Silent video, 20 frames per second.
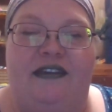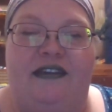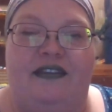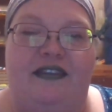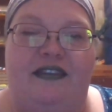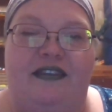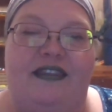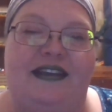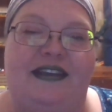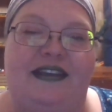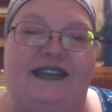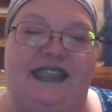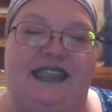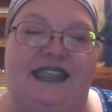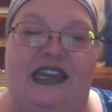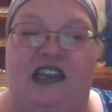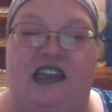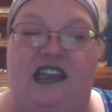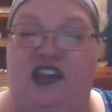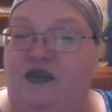the things
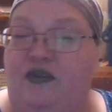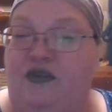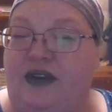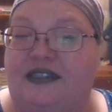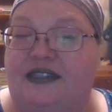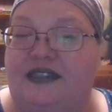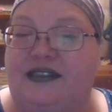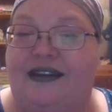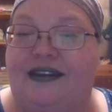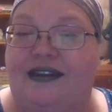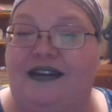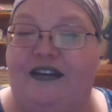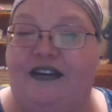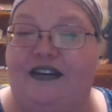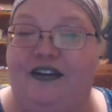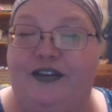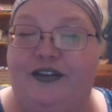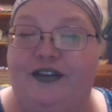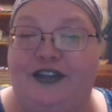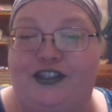that get you excited
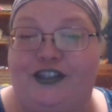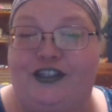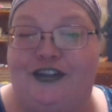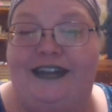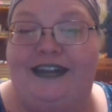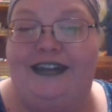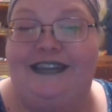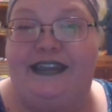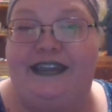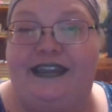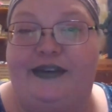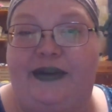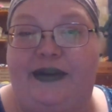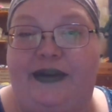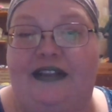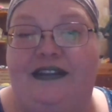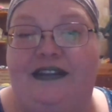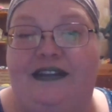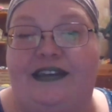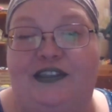are going to translate
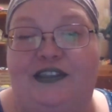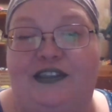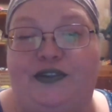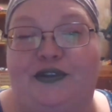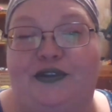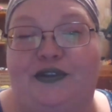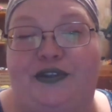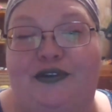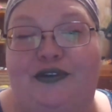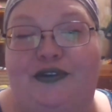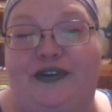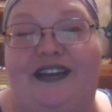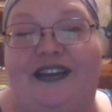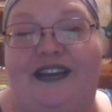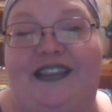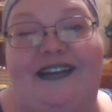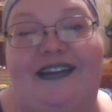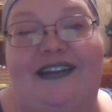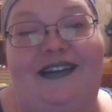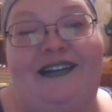well into a story
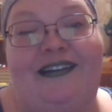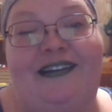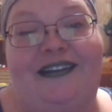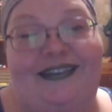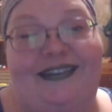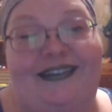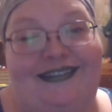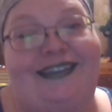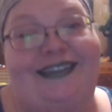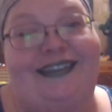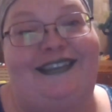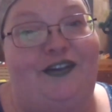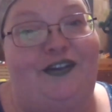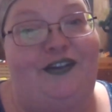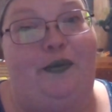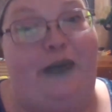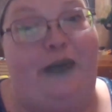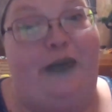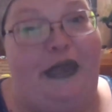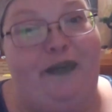that excites
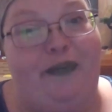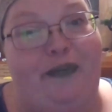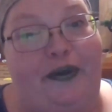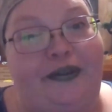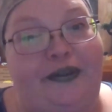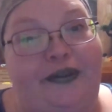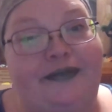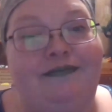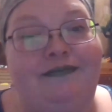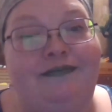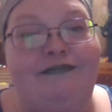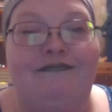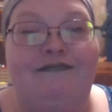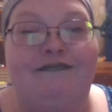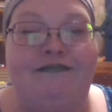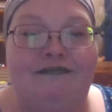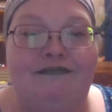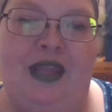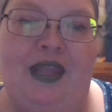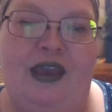other people.
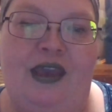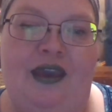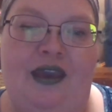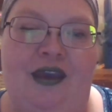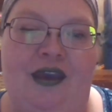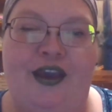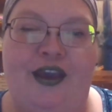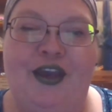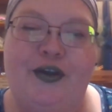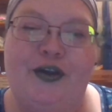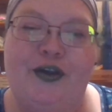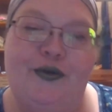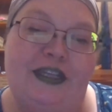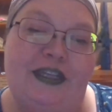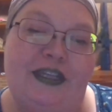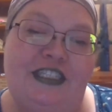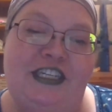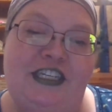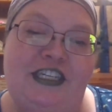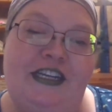
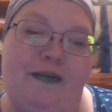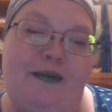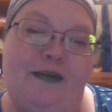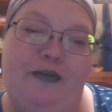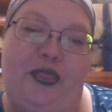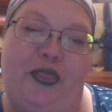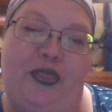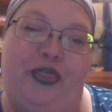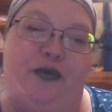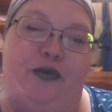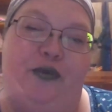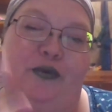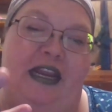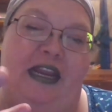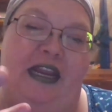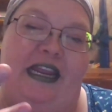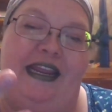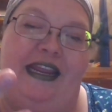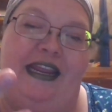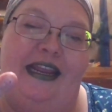Question number
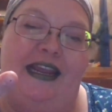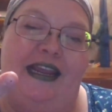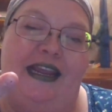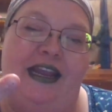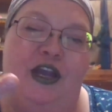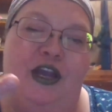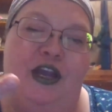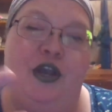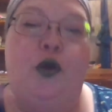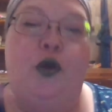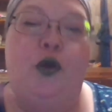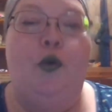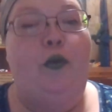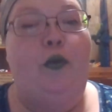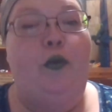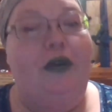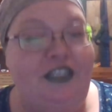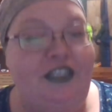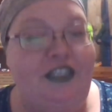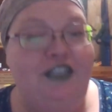three
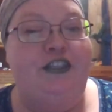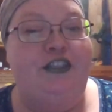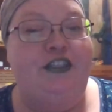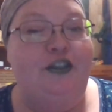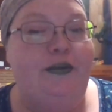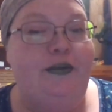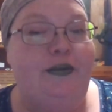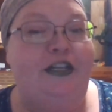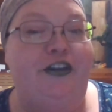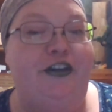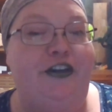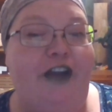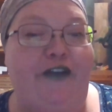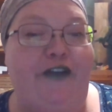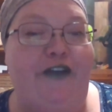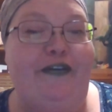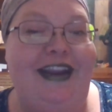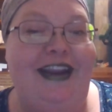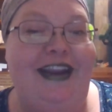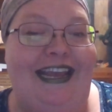What do you do when you're
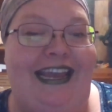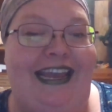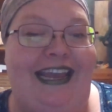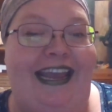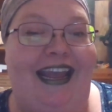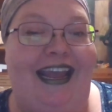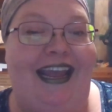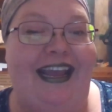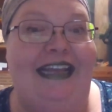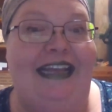not writing?